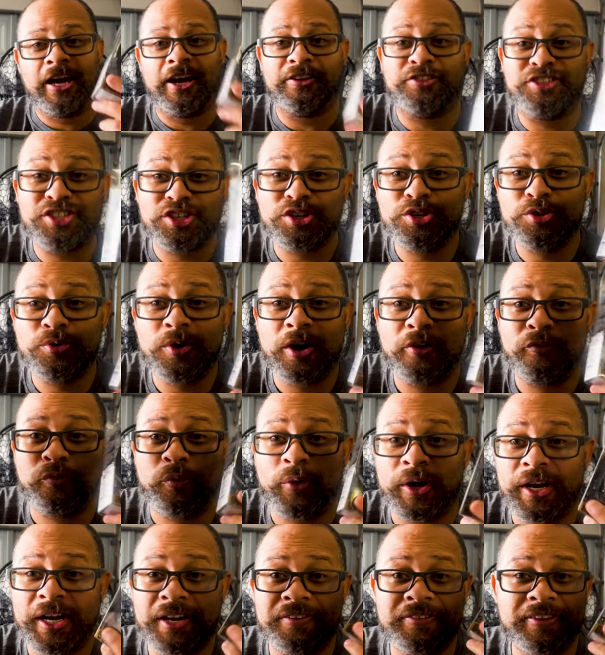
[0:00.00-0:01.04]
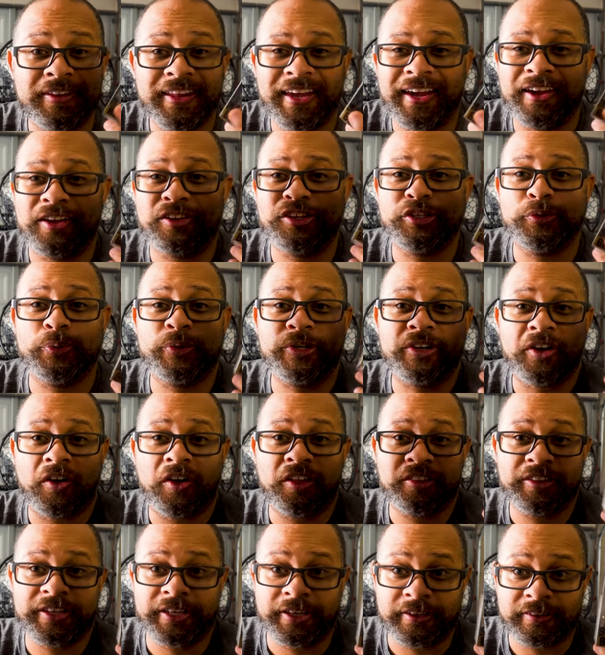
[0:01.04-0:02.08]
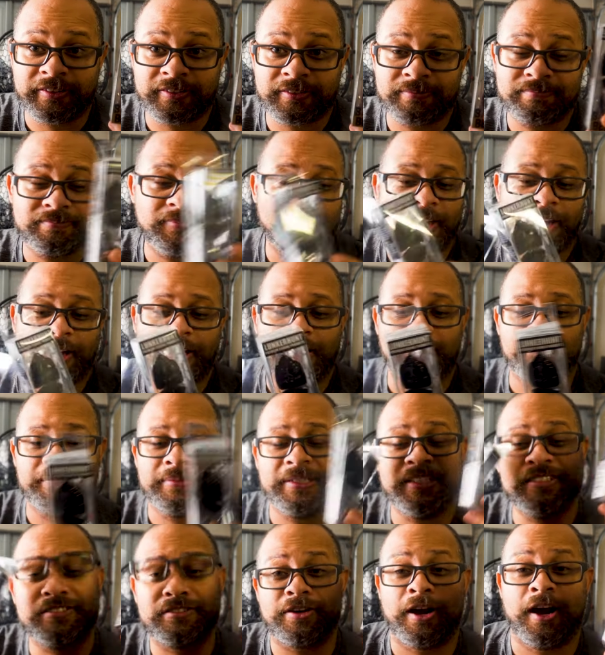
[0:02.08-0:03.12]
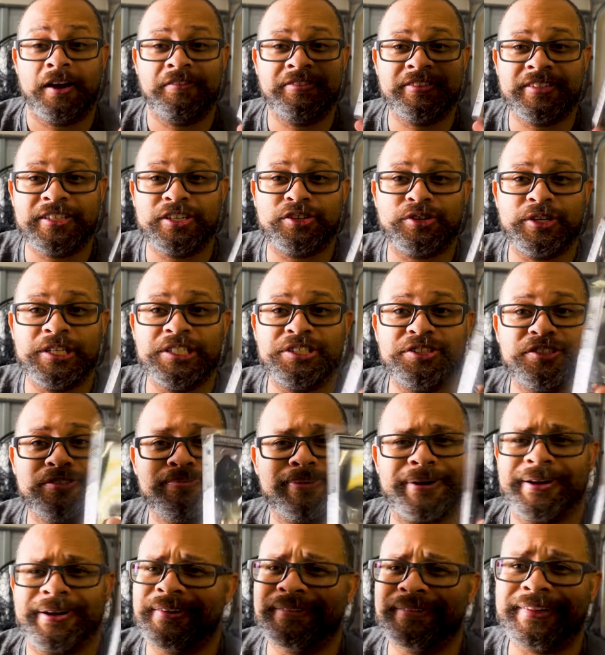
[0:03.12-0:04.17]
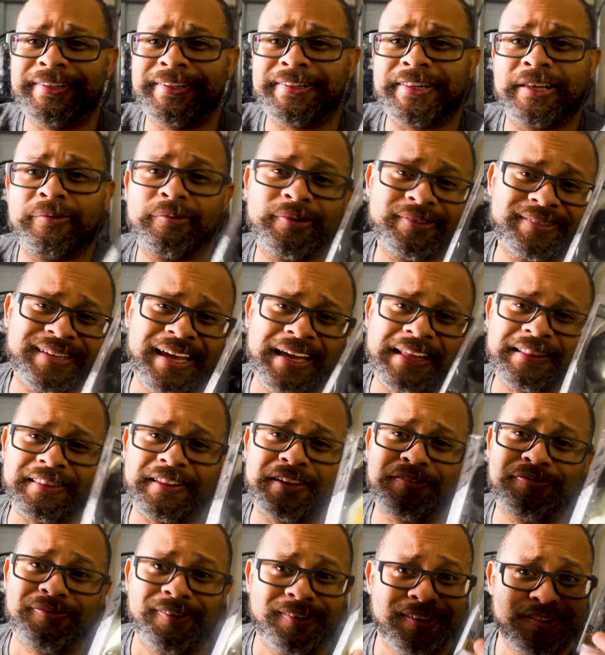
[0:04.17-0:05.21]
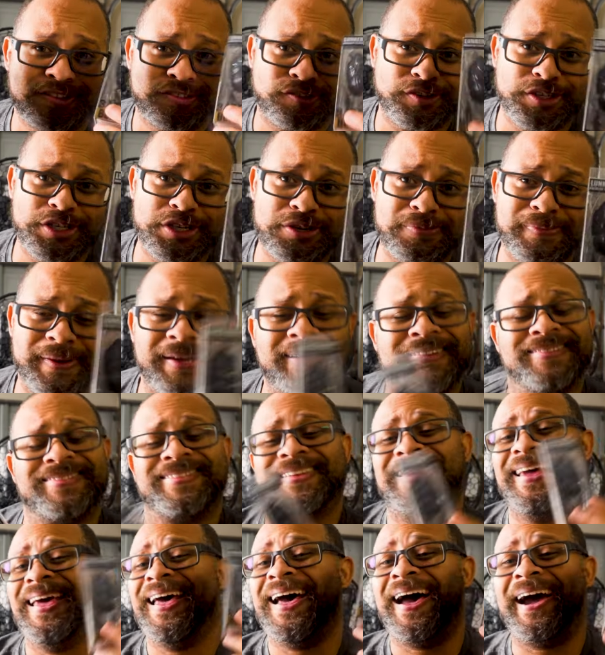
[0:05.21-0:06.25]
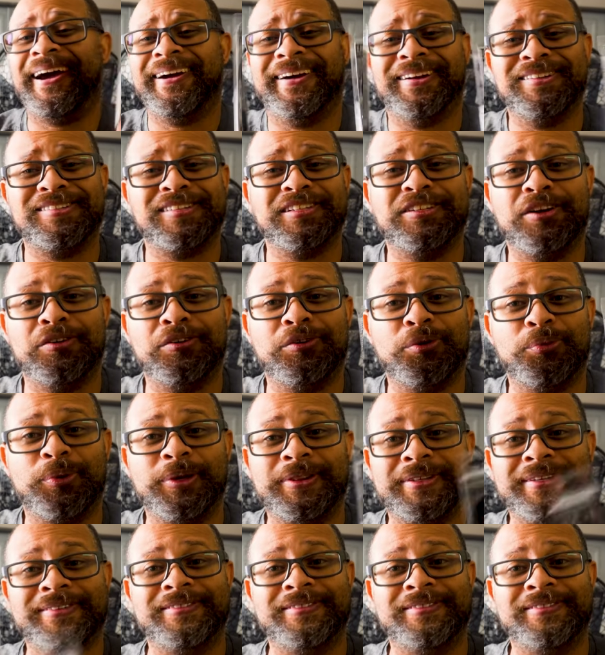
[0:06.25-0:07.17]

got two of whatever the hell you would call these. These are obviously creatures, but I don't think they would technically fall as creature baits. I honestly don't know what